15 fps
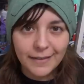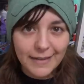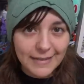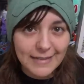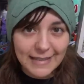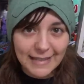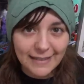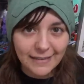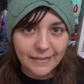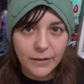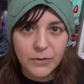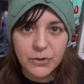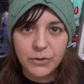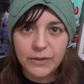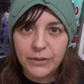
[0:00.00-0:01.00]
This kit
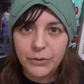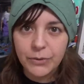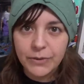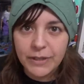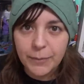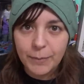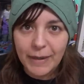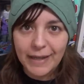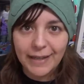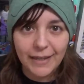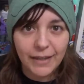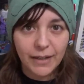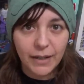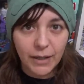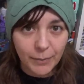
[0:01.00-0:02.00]
tells you that you can make
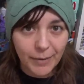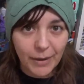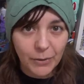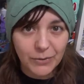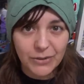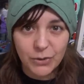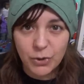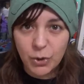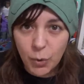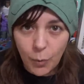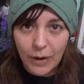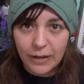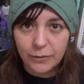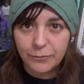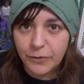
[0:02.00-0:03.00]
about
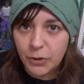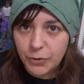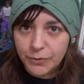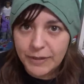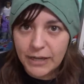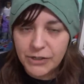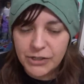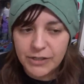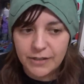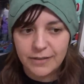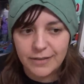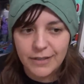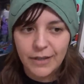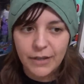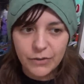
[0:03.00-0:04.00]
12
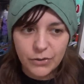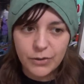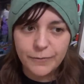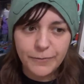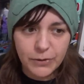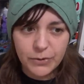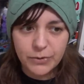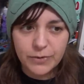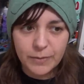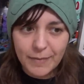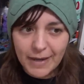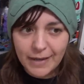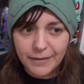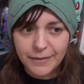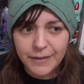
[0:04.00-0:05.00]
creations. So if you do the
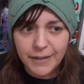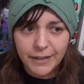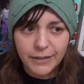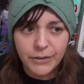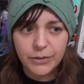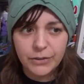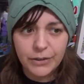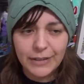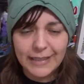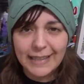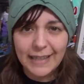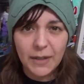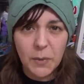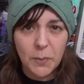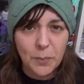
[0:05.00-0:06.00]
math, you're looking
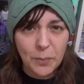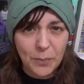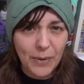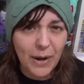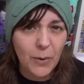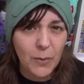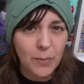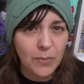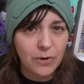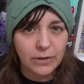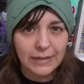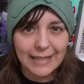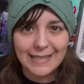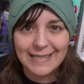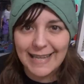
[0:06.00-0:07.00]
at about more or
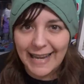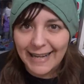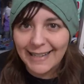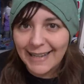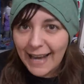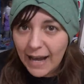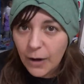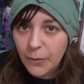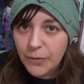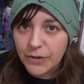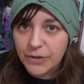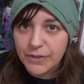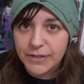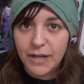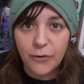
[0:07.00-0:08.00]
less 8
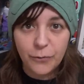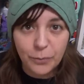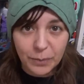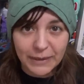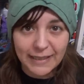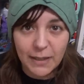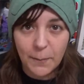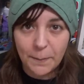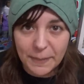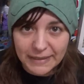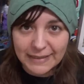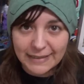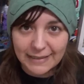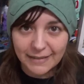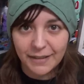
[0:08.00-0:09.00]
hours of
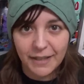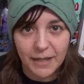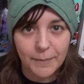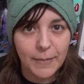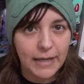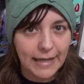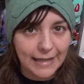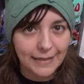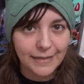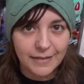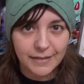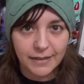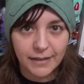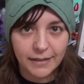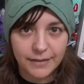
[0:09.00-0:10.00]
playability time in this
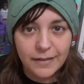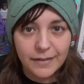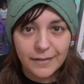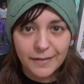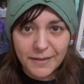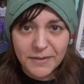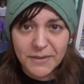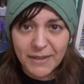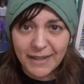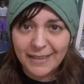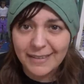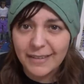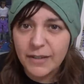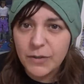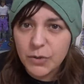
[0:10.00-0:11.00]
kit. This
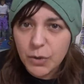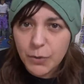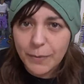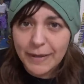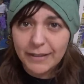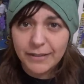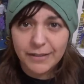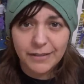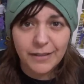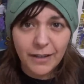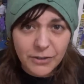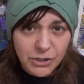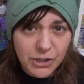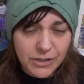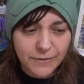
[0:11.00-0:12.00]
kit is great
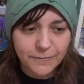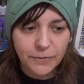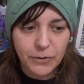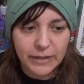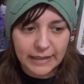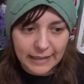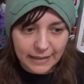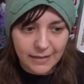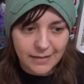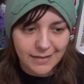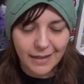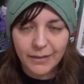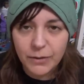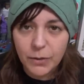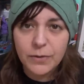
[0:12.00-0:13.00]
not just for kids.
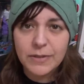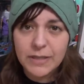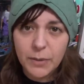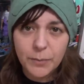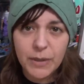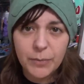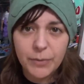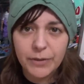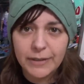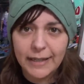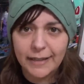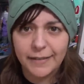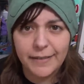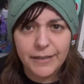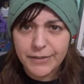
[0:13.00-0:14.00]
I know some people are
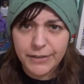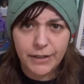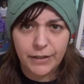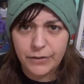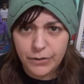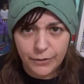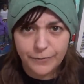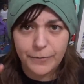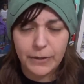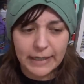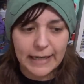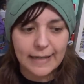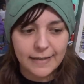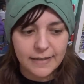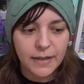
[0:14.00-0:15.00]
like, these kits are for
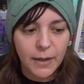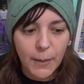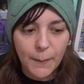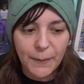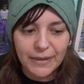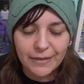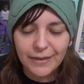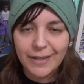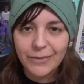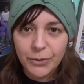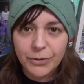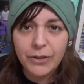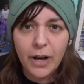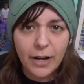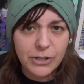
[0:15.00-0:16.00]
kids but they're
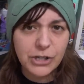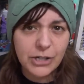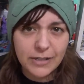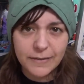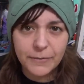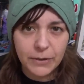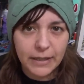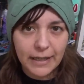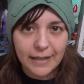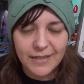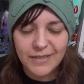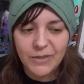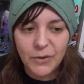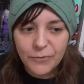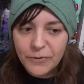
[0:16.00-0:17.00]
not just for kids.
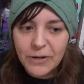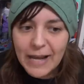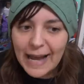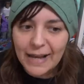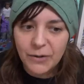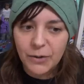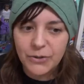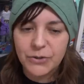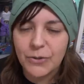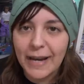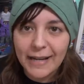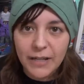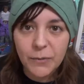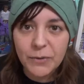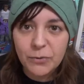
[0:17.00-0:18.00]
They're for adults or
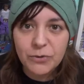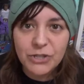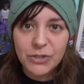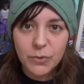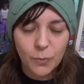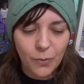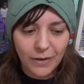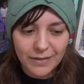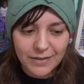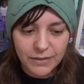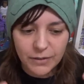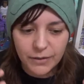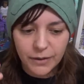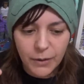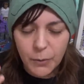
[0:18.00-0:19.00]
anyone who just wants
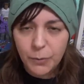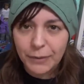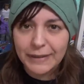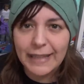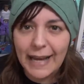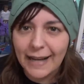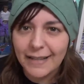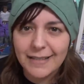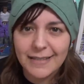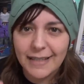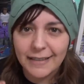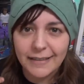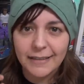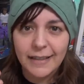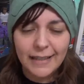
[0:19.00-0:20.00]
to relax
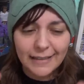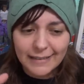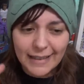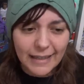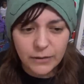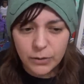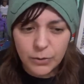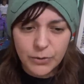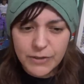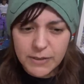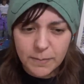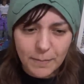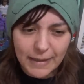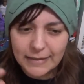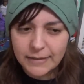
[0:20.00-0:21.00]
and let loose
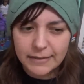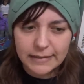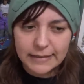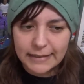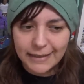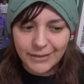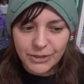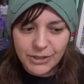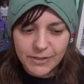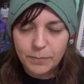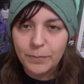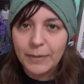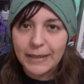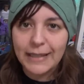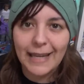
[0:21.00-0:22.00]
mentally and just
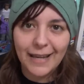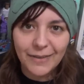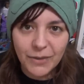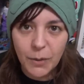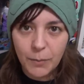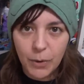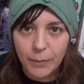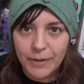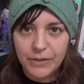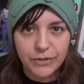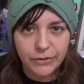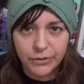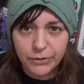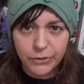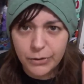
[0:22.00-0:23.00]
be in the moment.
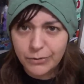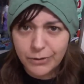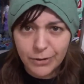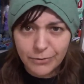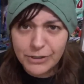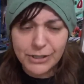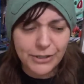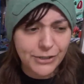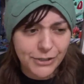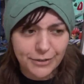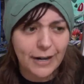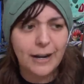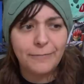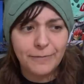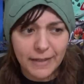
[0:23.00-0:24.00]
So don't, don't judge
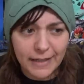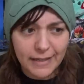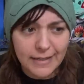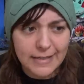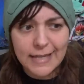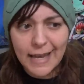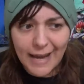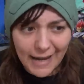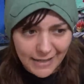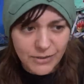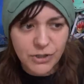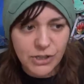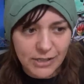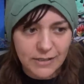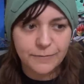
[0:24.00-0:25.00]
craft things as
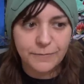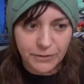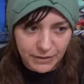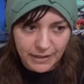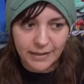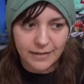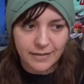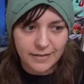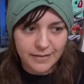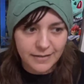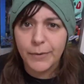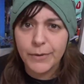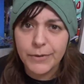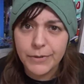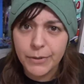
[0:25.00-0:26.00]
just for kids,
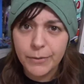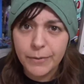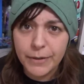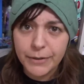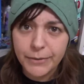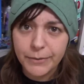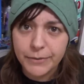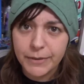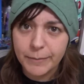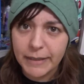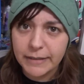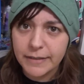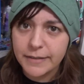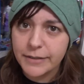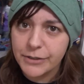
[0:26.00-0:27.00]
because who are you to make
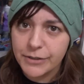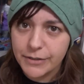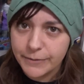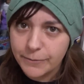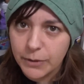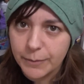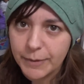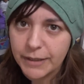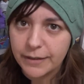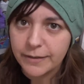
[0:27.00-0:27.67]
decisions for me?